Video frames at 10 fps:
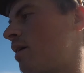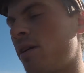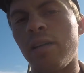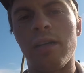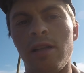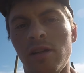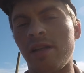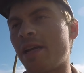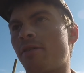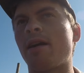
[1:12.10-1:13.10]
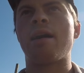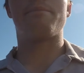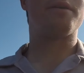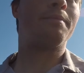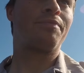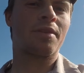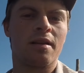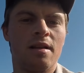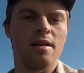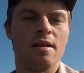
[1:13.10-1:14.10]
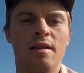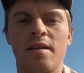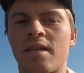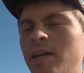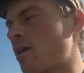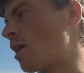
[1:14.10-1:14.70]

a little later on. But let's get